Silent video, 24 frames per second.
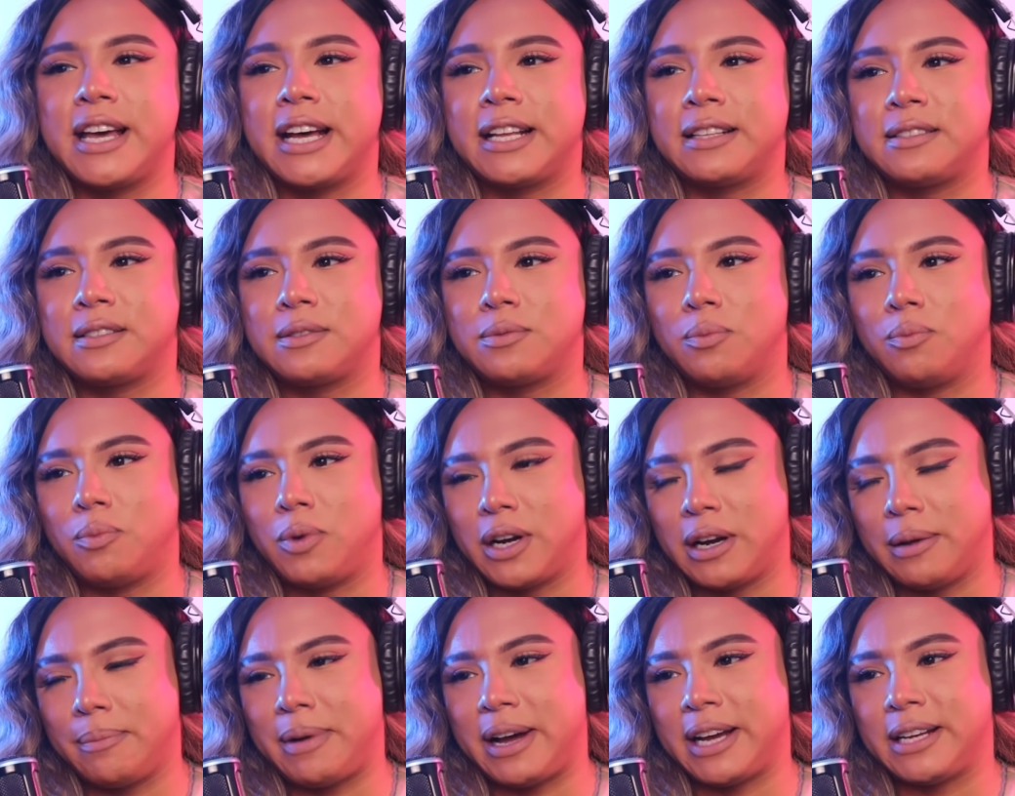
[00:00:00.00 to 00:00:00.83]
That's
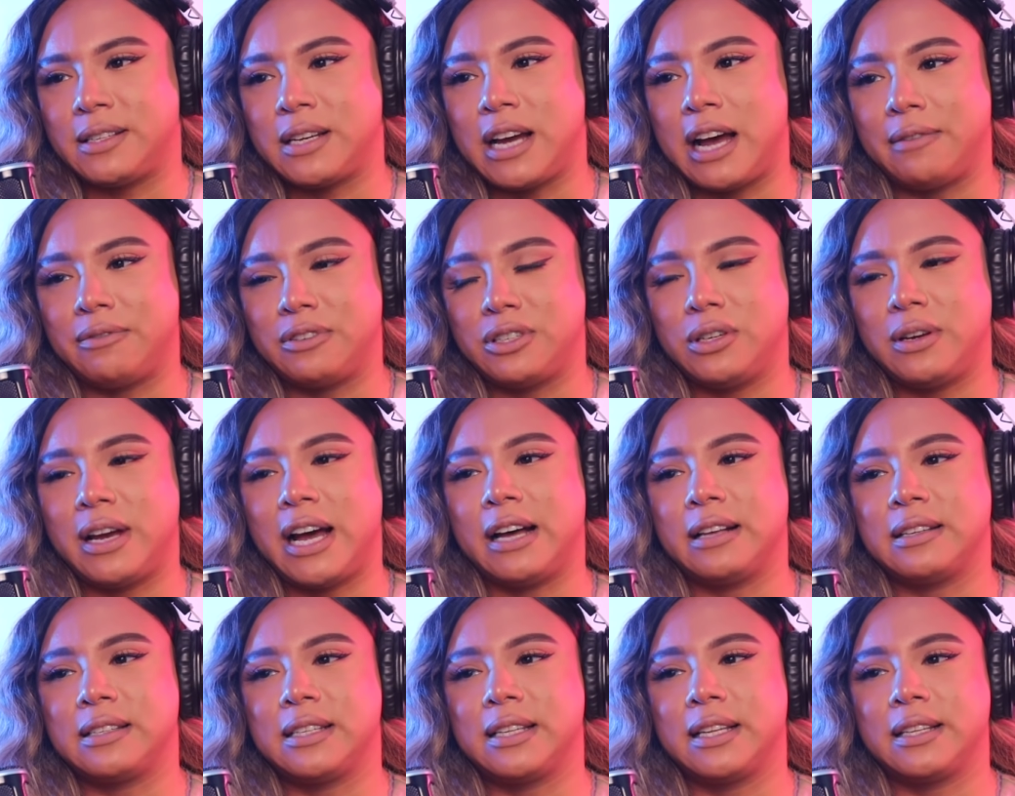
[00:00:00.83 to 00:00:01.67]
one of my top
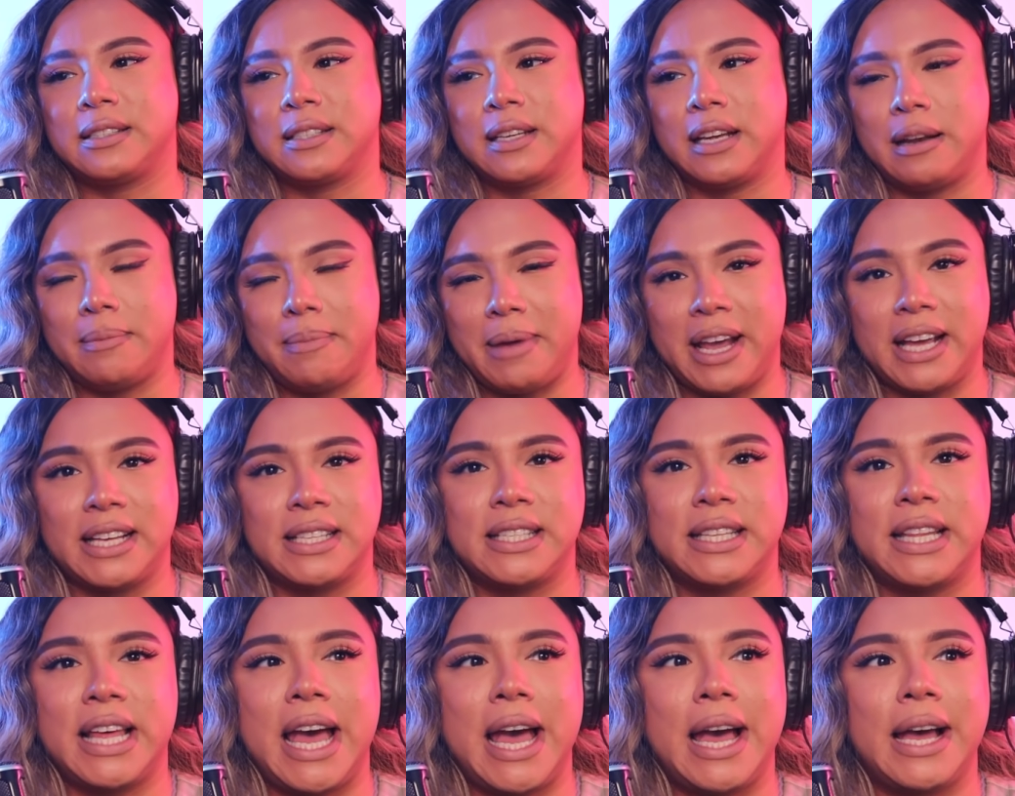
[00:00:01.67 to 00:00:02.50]
two houses that's going to
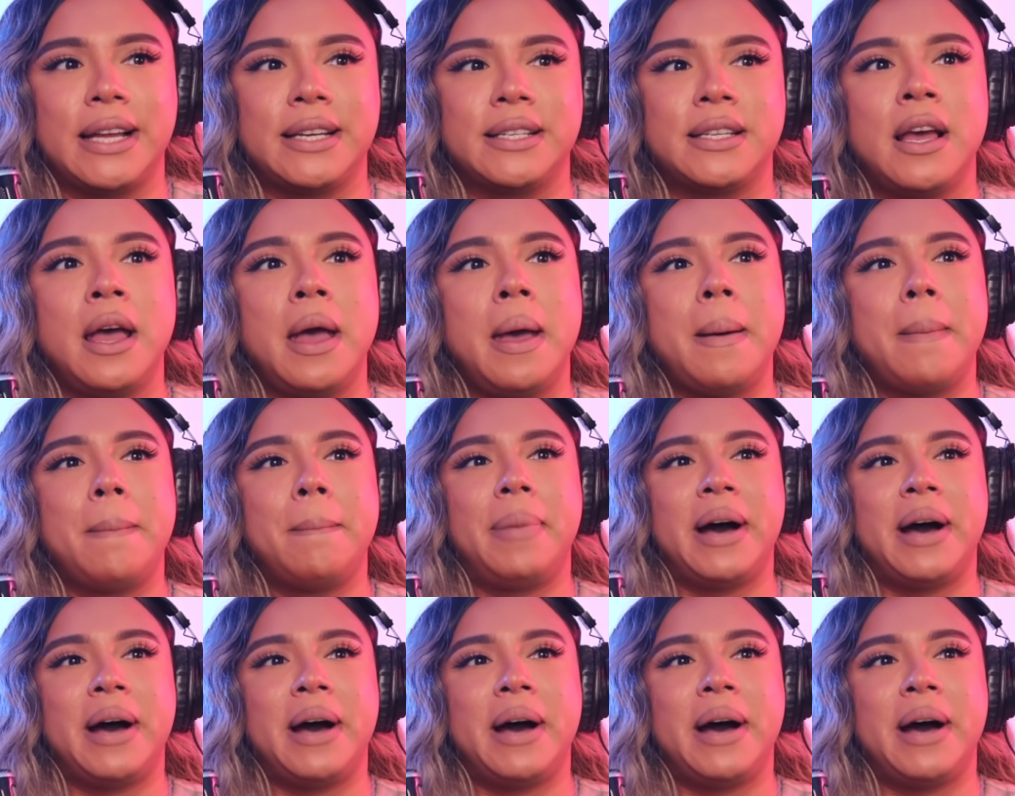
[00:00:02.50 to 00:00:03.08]
make it to the end.